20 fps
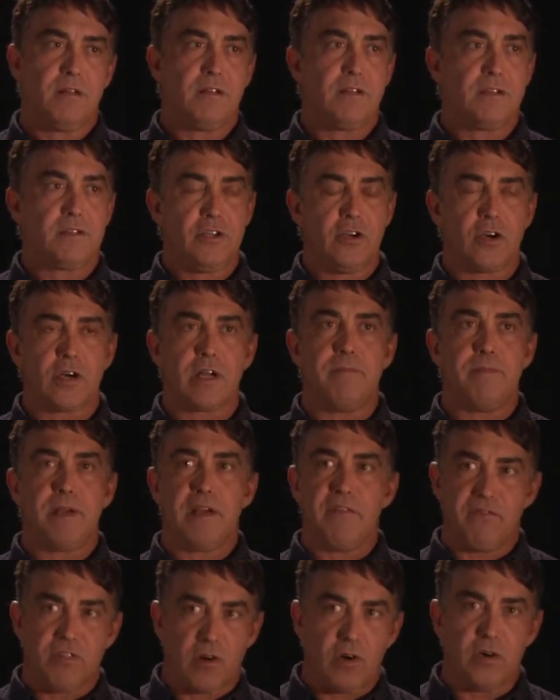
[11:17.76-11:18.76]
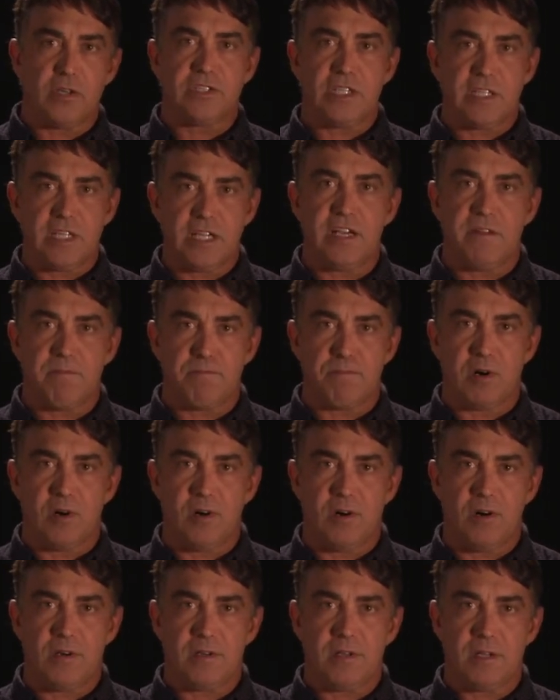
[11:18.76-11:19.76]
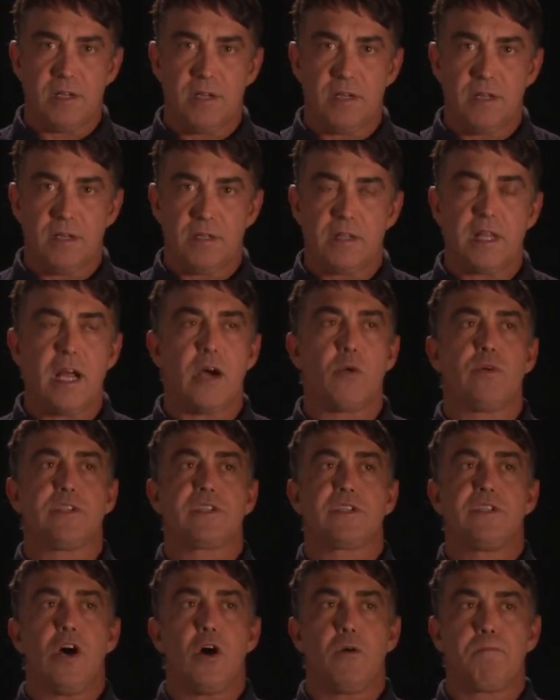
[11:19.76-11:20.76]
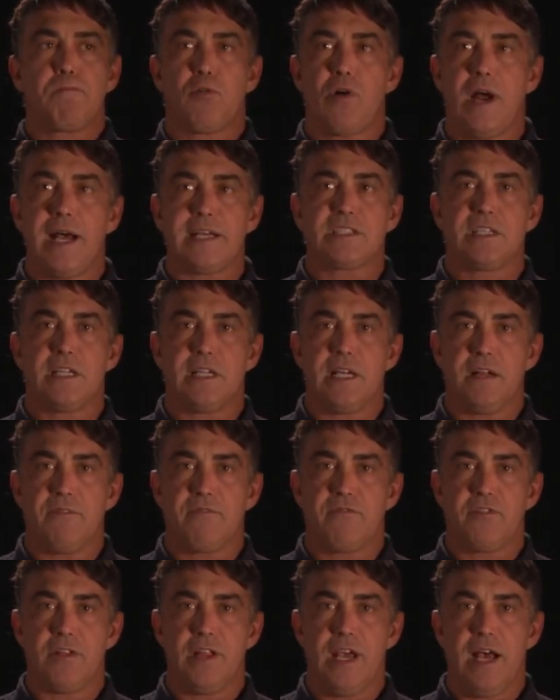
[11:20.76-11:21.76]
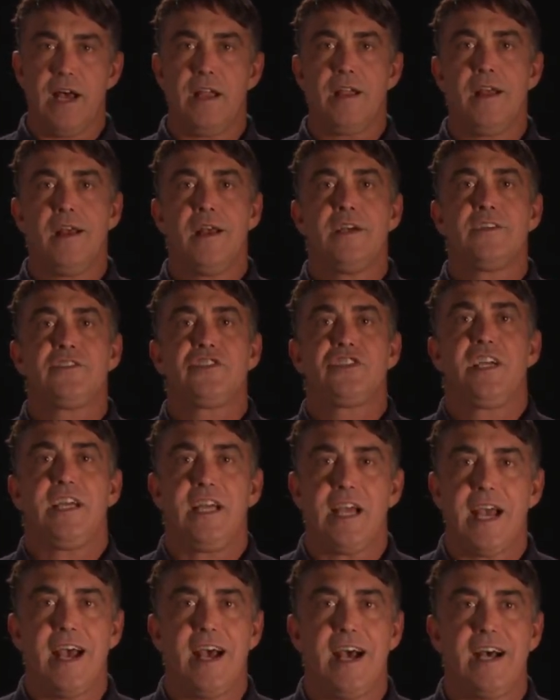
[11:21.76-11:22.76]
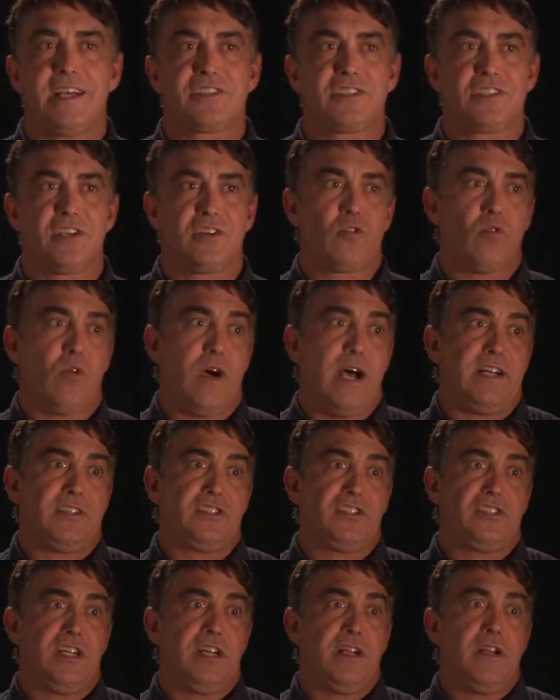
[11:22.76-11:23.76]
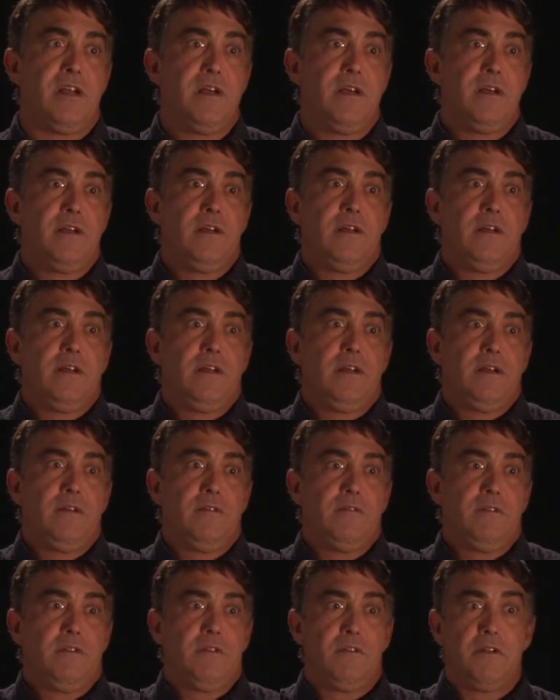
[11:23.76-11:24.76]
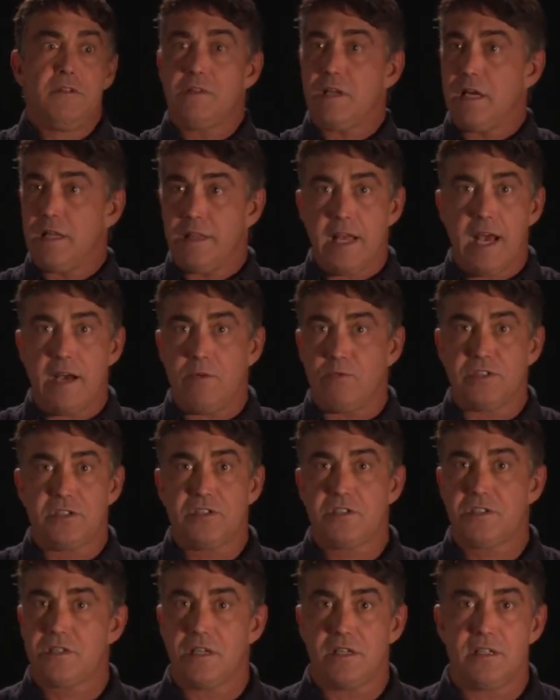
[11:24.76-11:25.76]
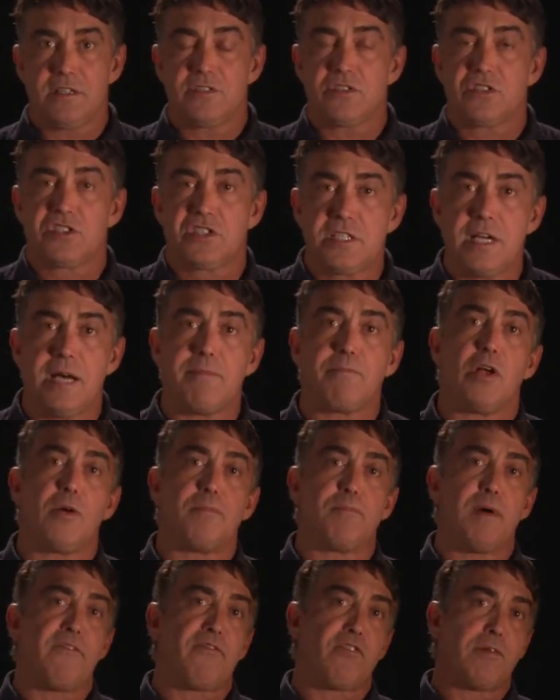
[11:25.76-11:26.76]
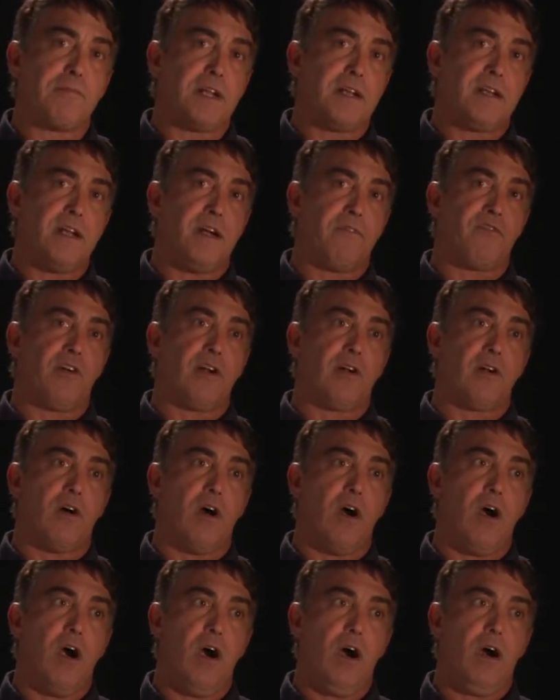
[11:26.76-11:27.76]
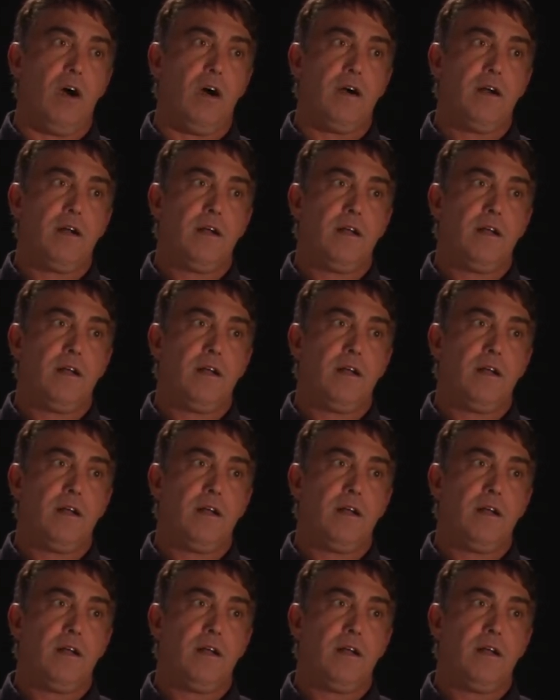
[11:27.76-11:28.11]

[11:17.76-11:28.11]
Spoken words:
You're going to be a virgin, give birth. There was no precedent for that. She asked a question that was similar but from a different heart.